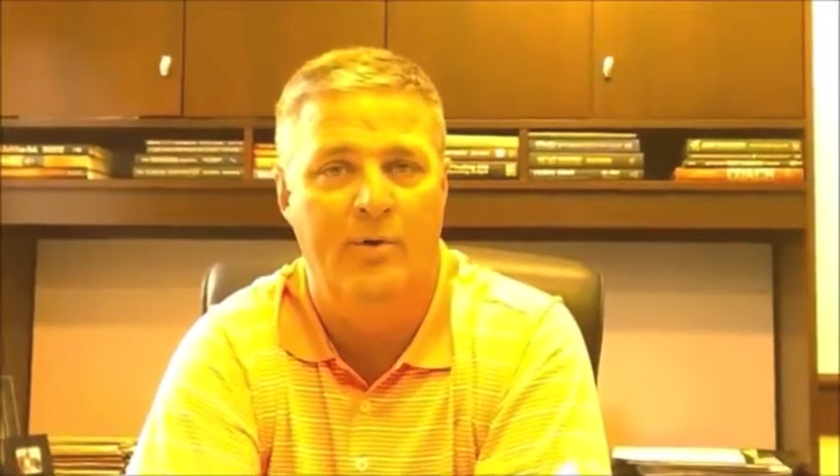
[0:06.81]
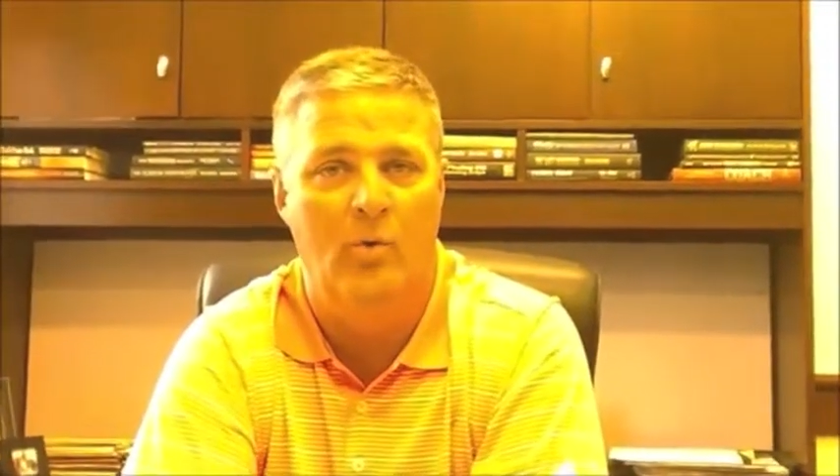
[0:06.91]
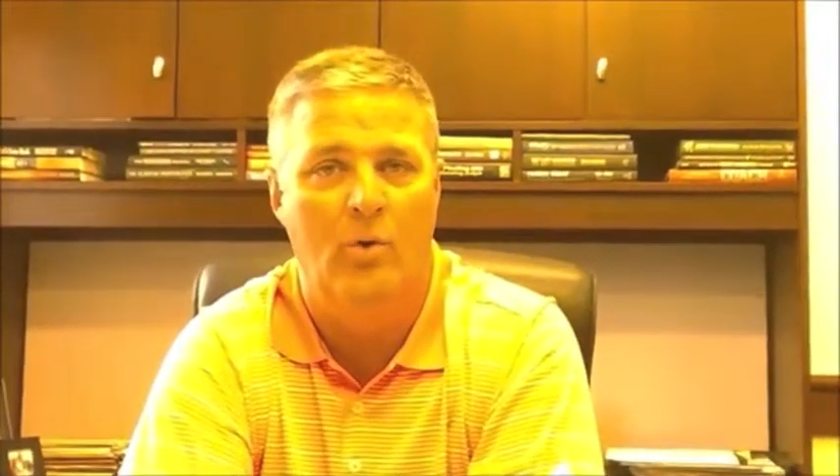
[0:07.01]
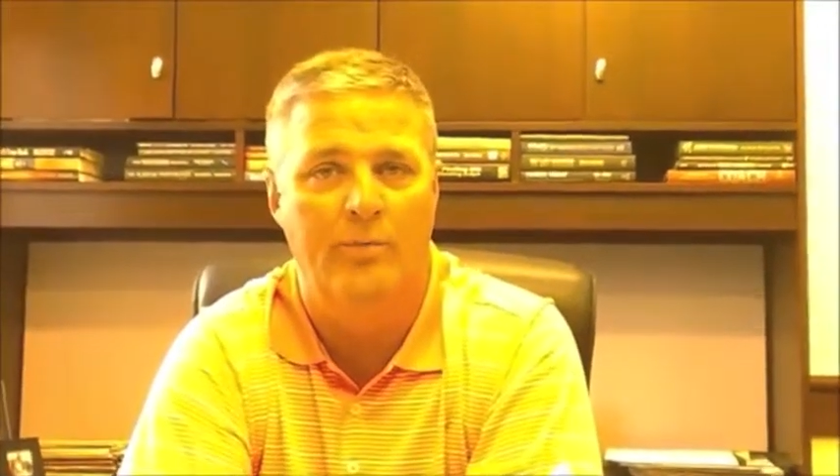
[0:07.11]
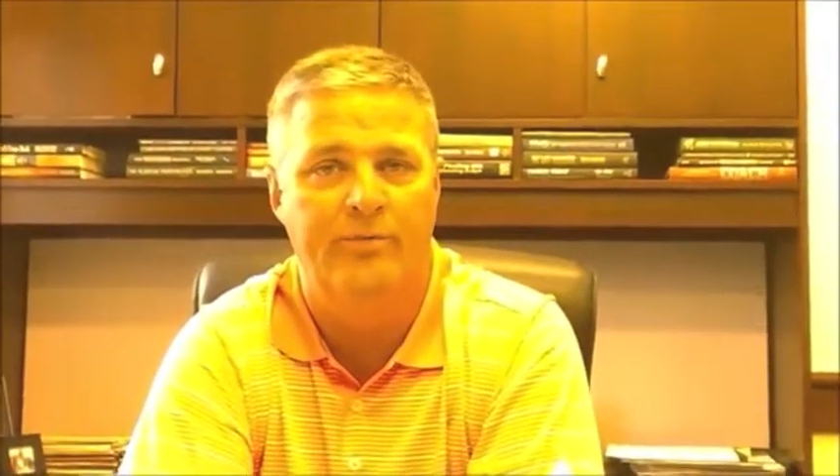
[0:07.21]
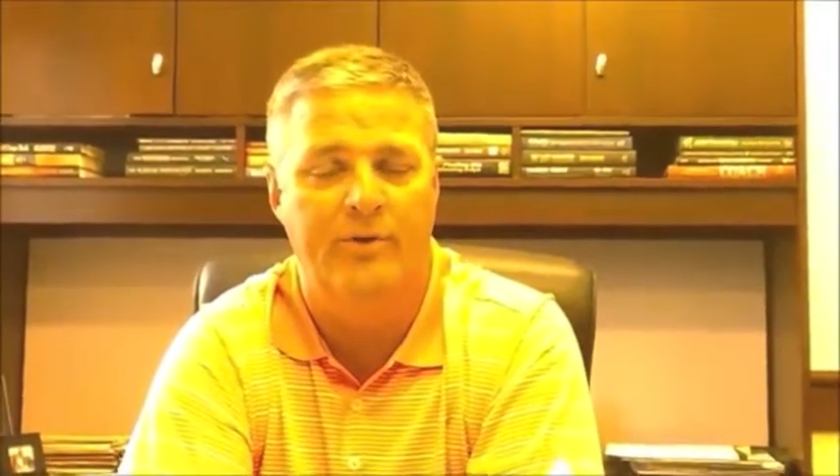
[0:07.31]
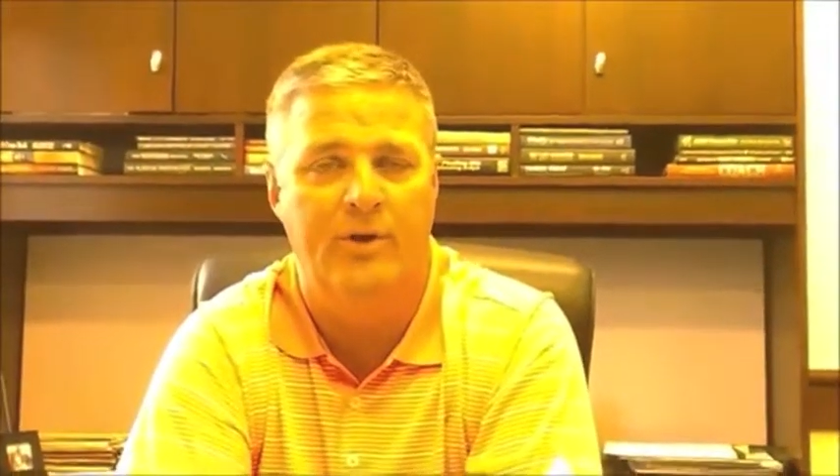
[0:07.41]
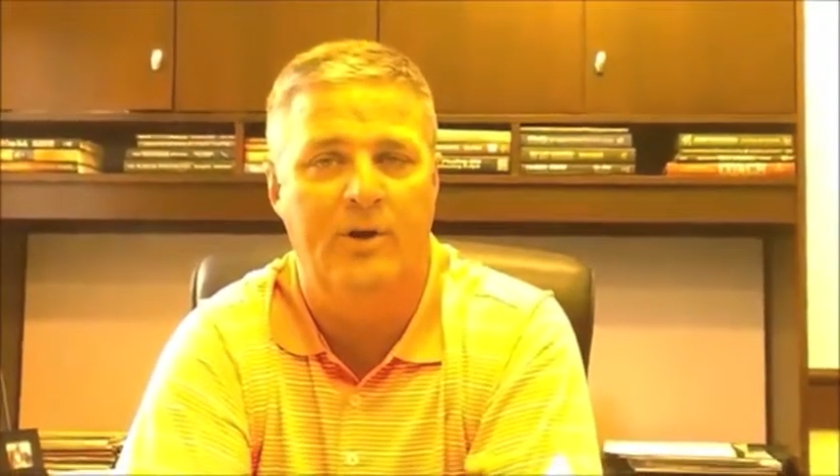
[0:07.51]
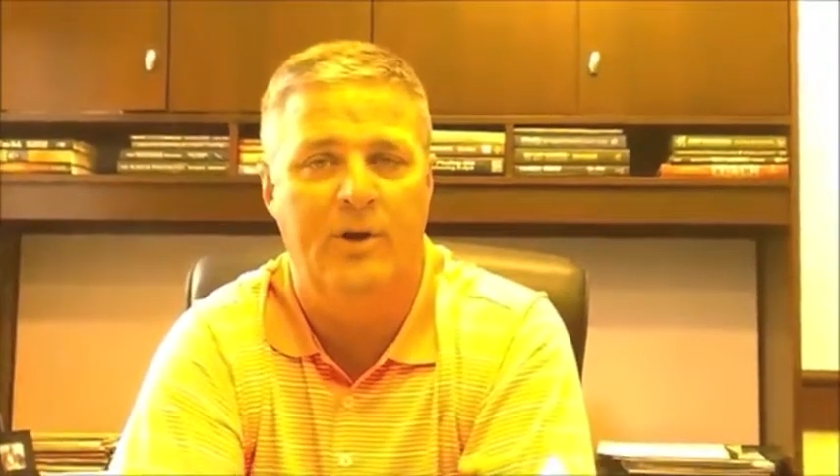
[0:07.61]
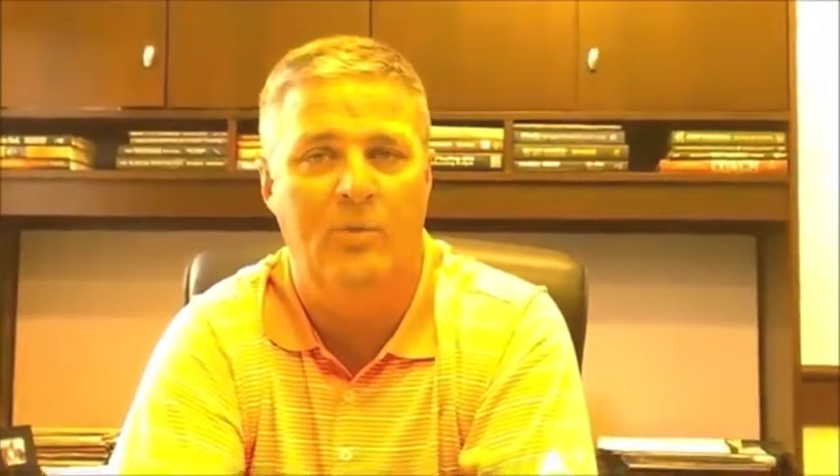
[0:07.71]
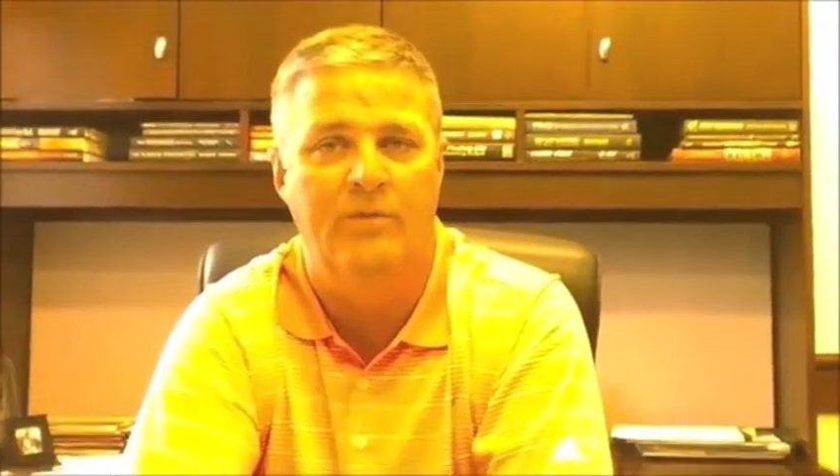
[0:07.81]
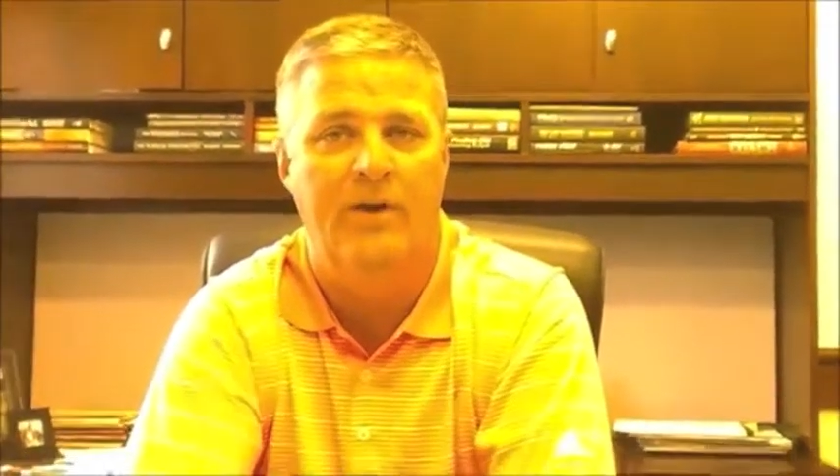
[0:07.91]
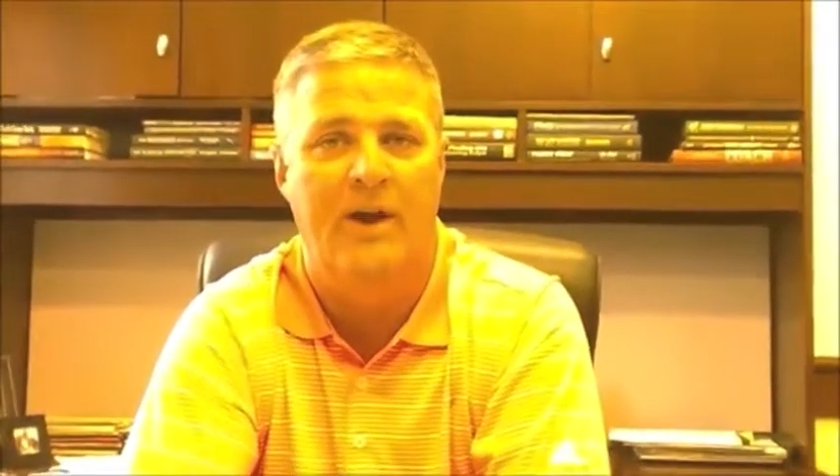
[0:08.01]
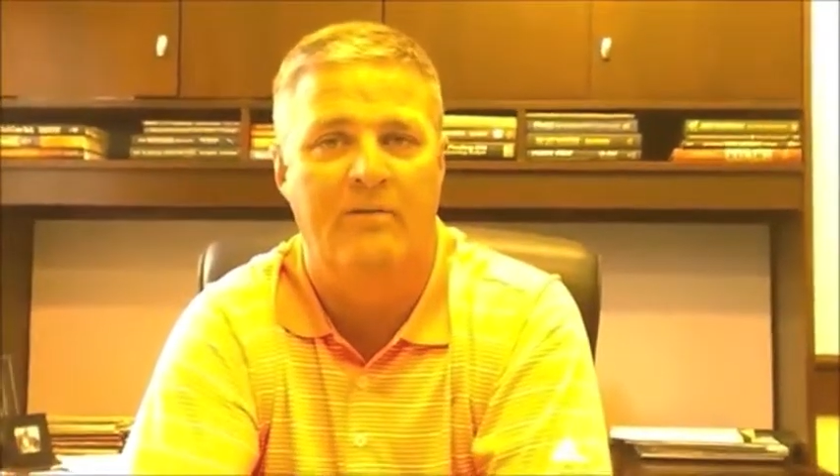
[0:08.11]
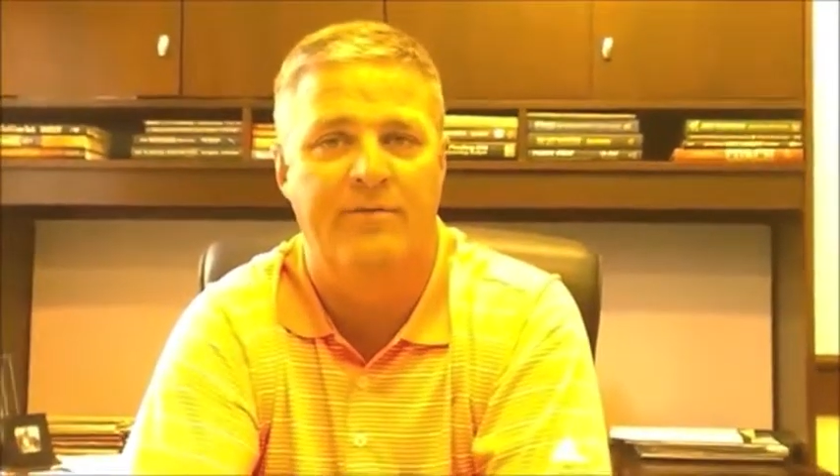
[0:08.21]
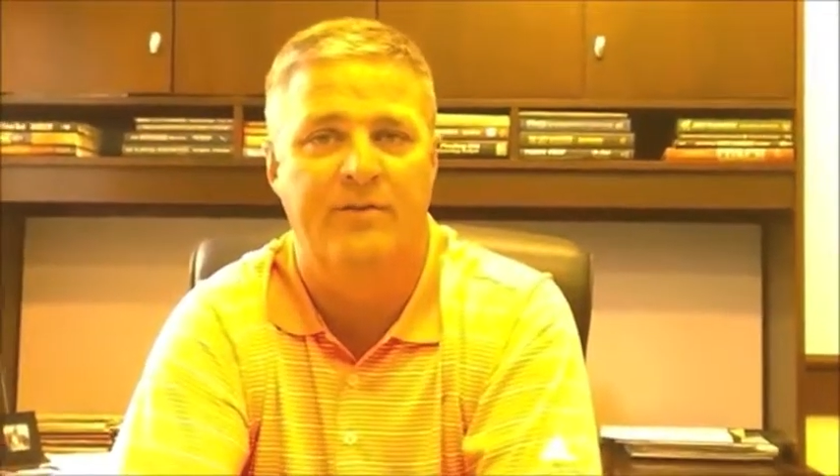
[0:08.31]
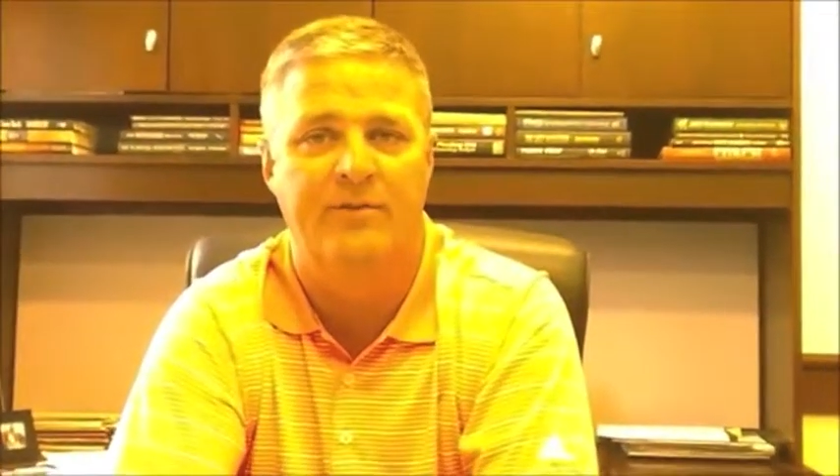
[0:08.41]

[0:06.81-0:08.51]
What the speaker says: dorms. We've got our